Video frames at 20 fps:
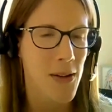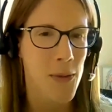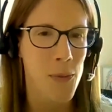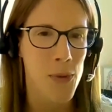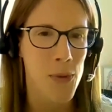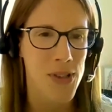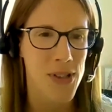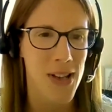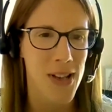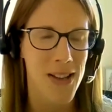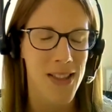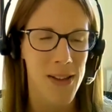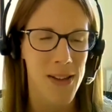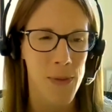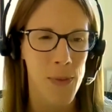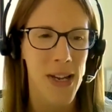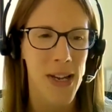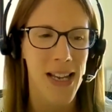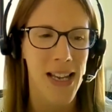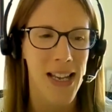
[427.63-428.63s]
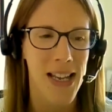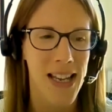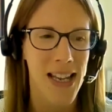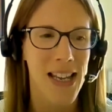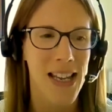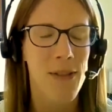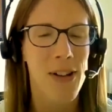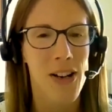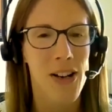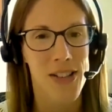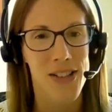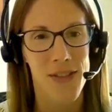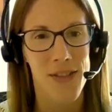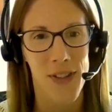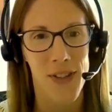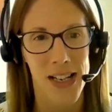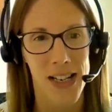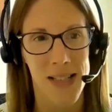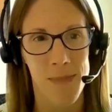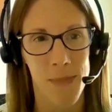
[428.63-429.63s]
with the way hearing loss
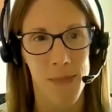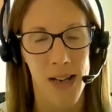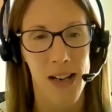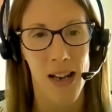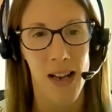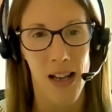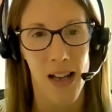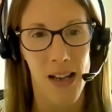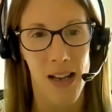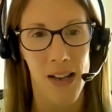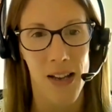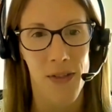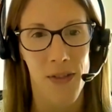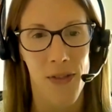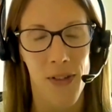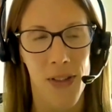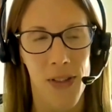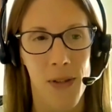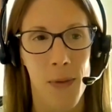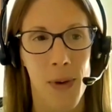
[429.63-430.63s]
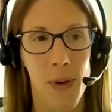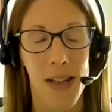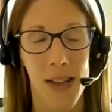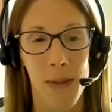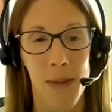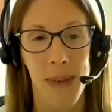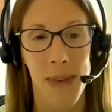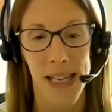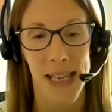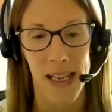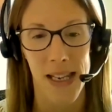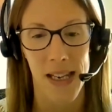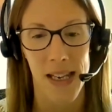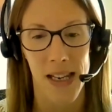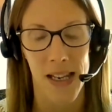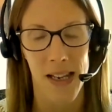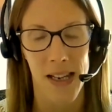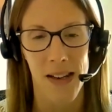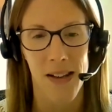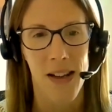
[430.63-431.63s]
affects my life, the way at the
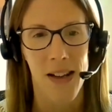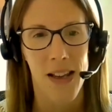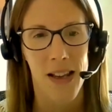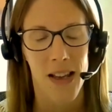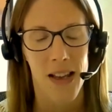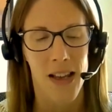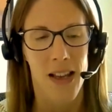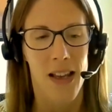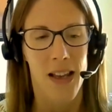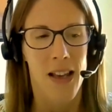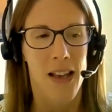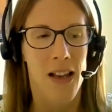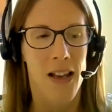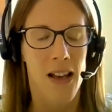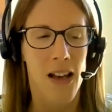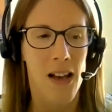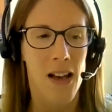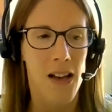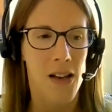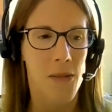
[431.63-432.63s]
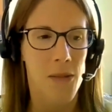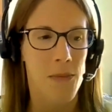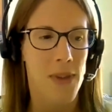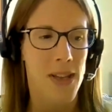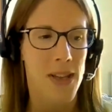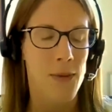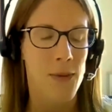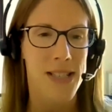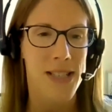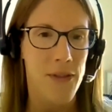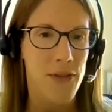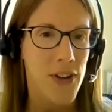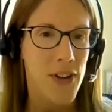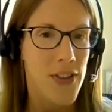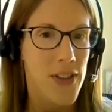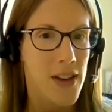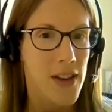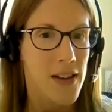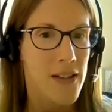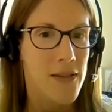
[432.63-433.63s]
beginning, it was
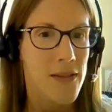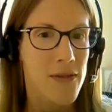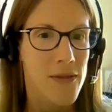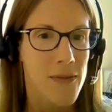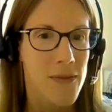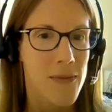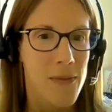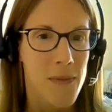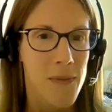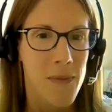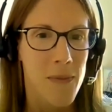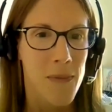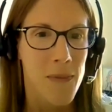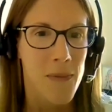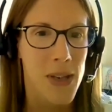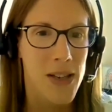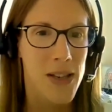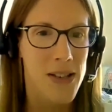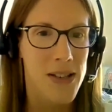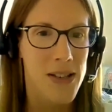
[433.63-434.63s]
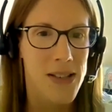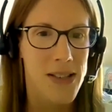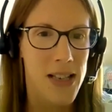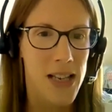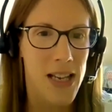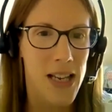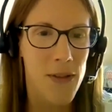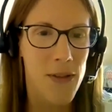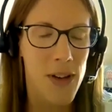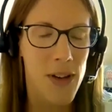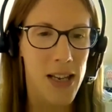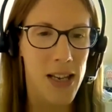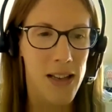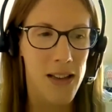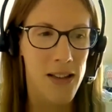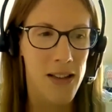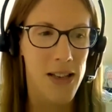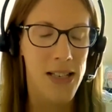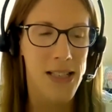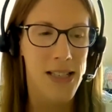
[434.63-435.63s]
everything, because hearing
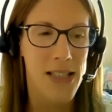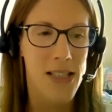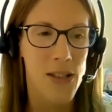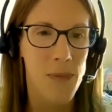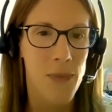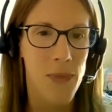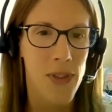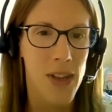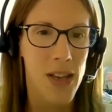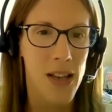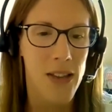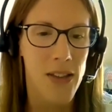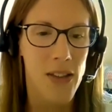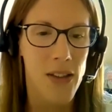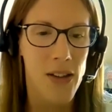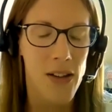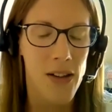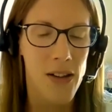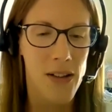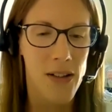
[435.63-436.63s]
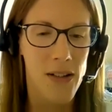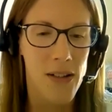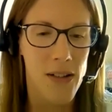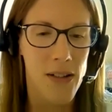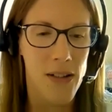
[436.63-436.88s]
is something that